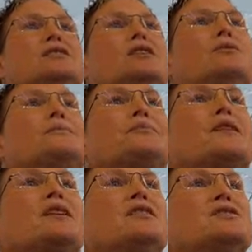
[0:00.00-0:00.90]
So
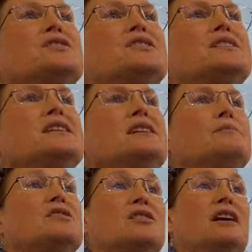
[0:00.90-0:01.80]
there's
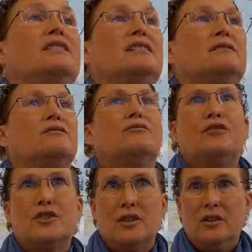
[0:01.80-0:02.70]
steam. So, and then
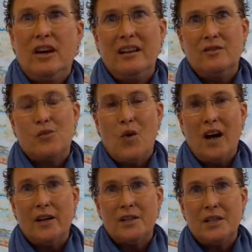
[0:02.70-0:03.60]
first you got to use
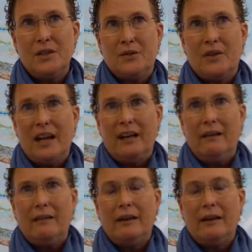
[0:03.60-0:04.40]
water too, right?